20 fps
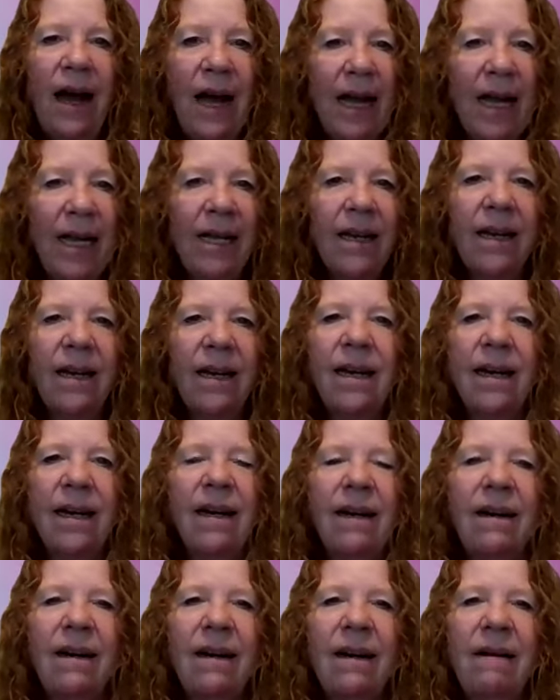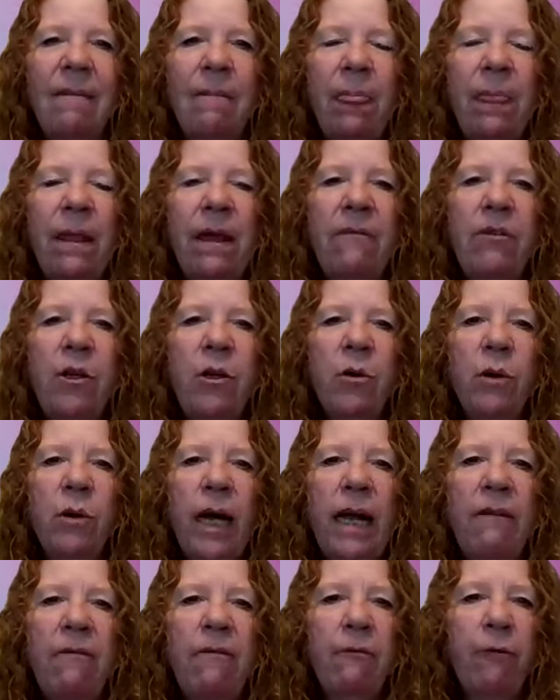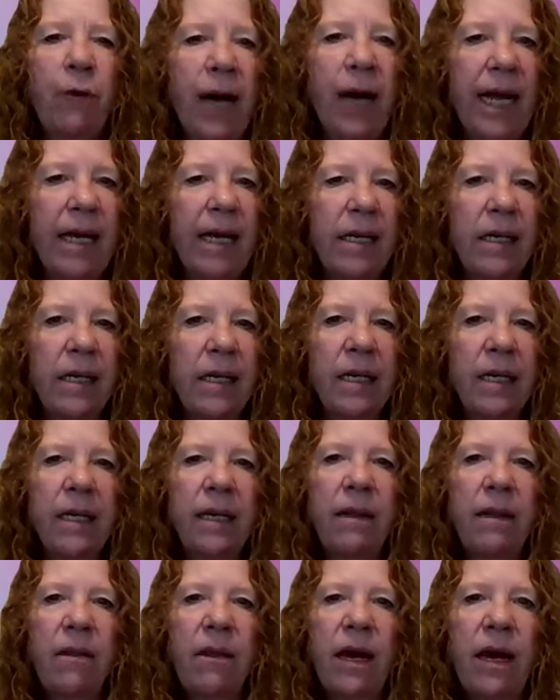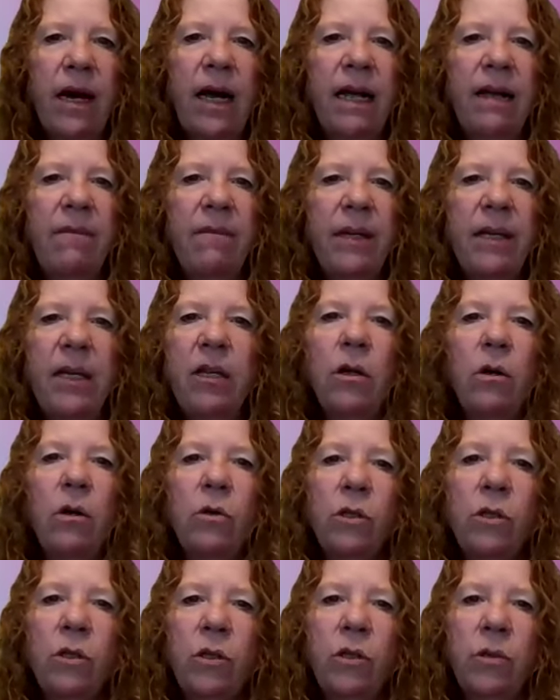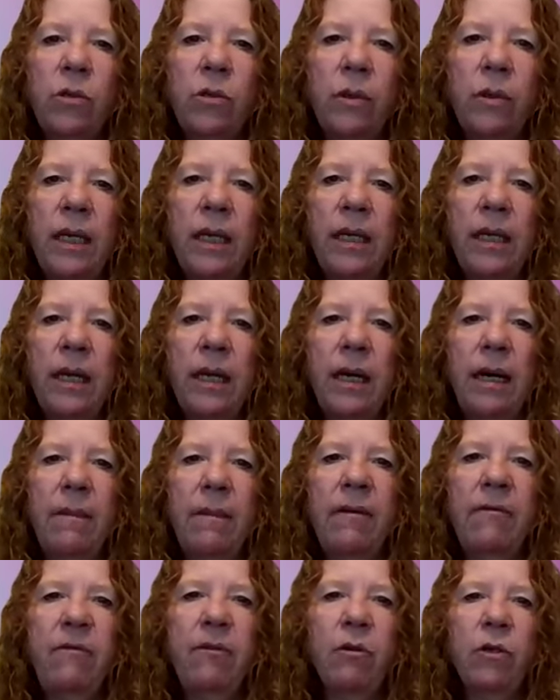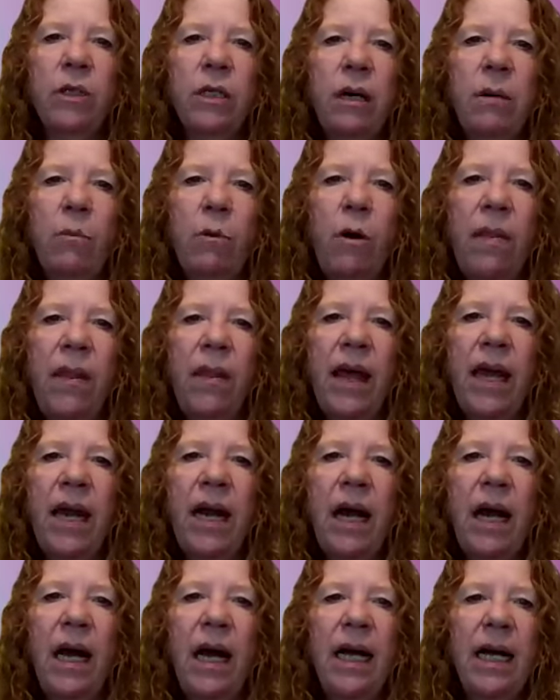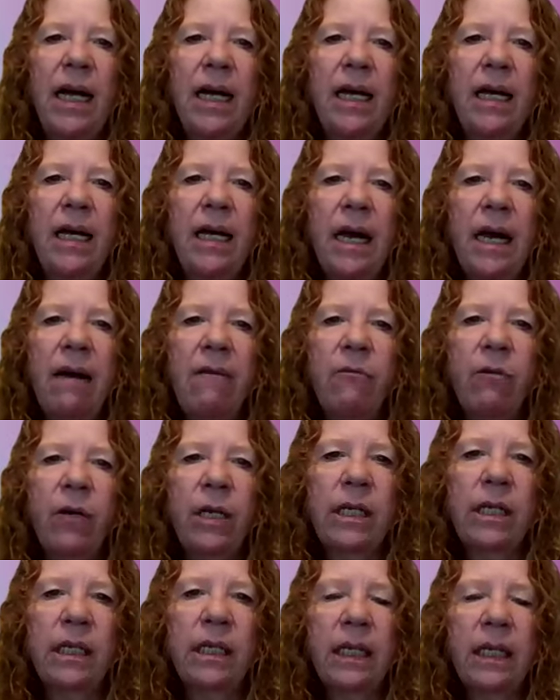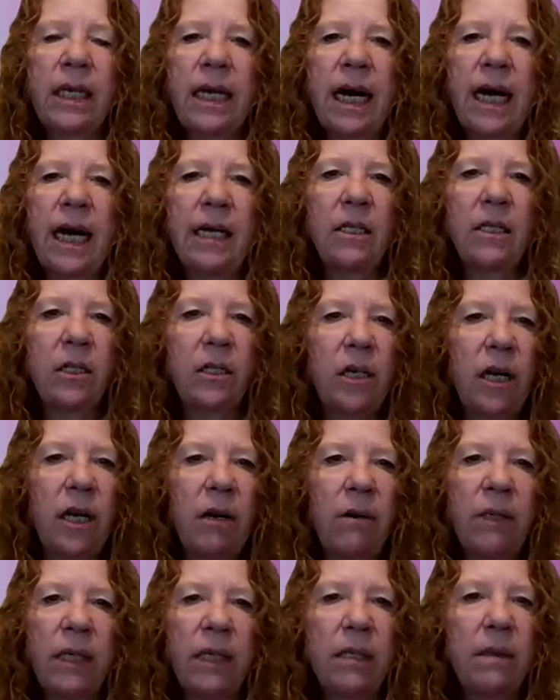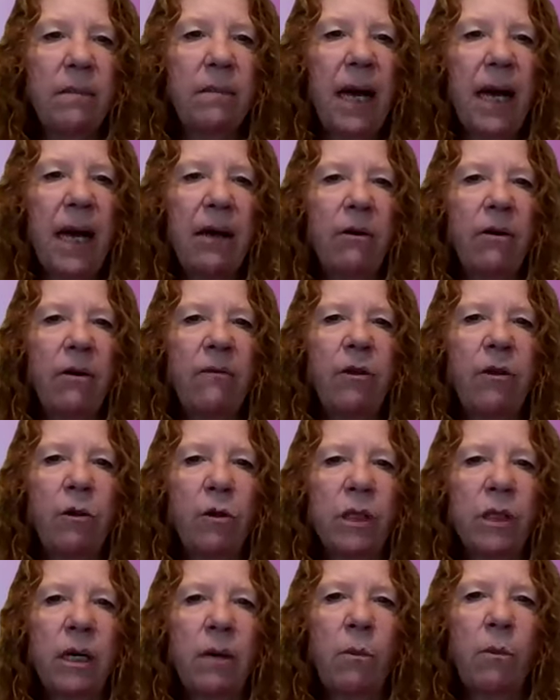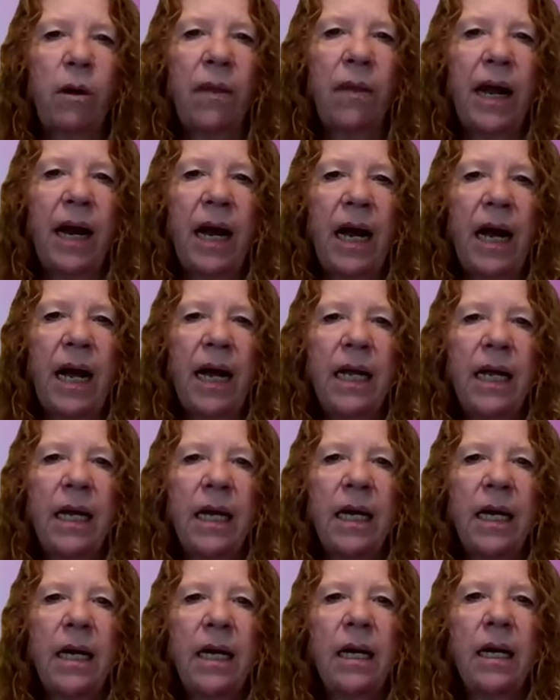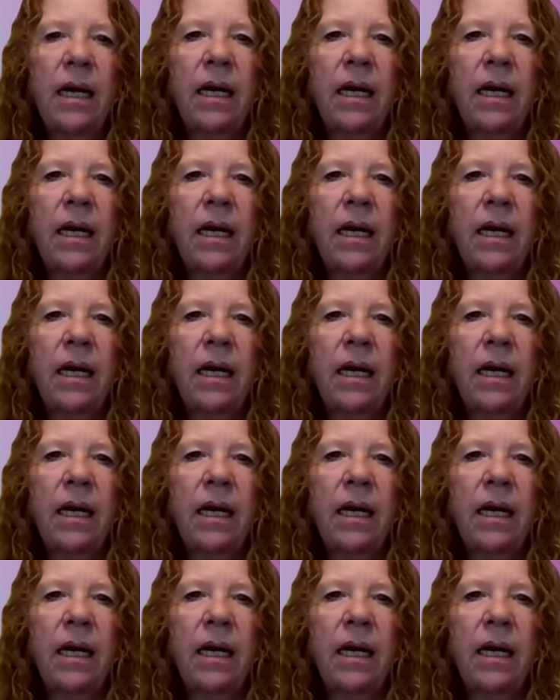if you're a friend that I have been close to, if you're someone that I have recently got to know, it doesn't matter. If you're someone that I